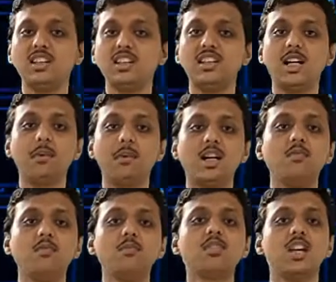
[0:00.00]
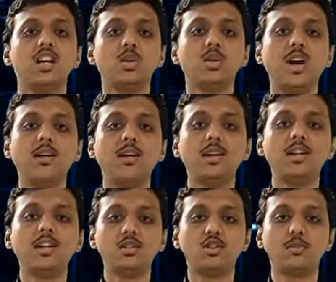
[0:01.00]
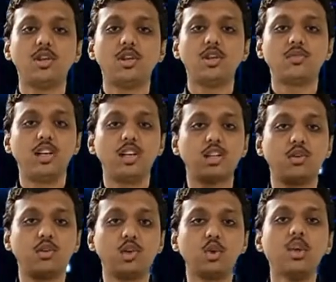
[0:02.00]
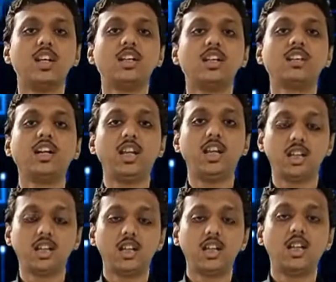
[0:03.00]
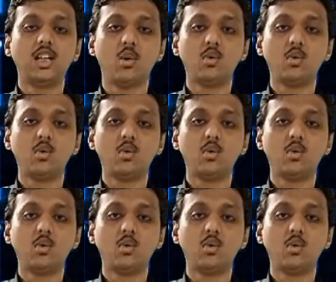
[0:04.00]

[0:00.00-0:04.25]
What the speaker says: that becomes 12 minus 0 plus 1 is equal to 13. Now